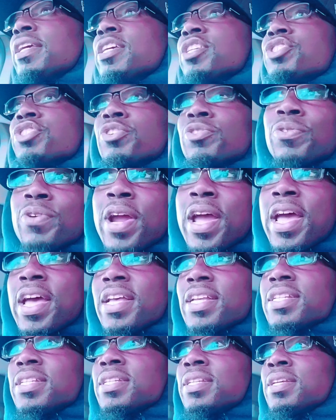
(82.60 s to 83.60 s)
and get your
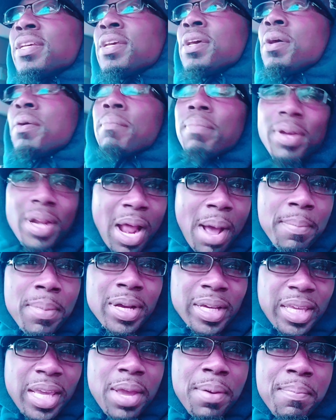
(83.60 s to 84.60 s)
rest. But I'm
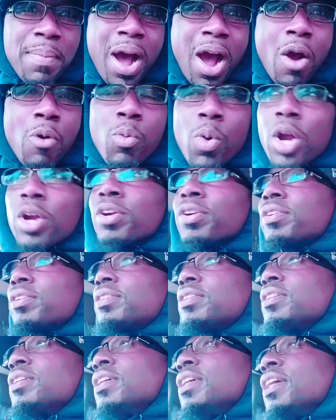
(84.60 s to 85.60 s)
going to get my work.
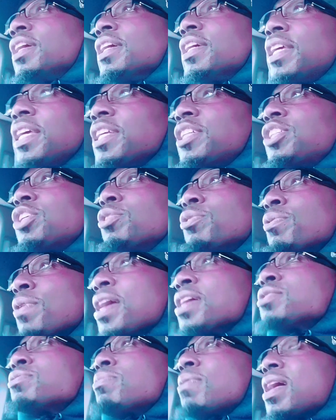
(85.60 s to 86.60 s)
Get your
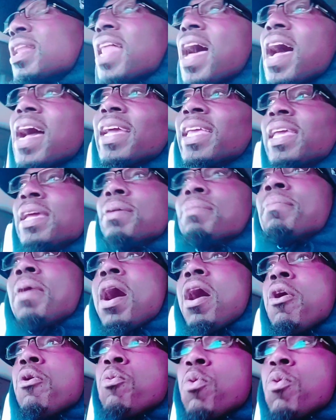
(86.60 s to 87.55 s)
rest while I get my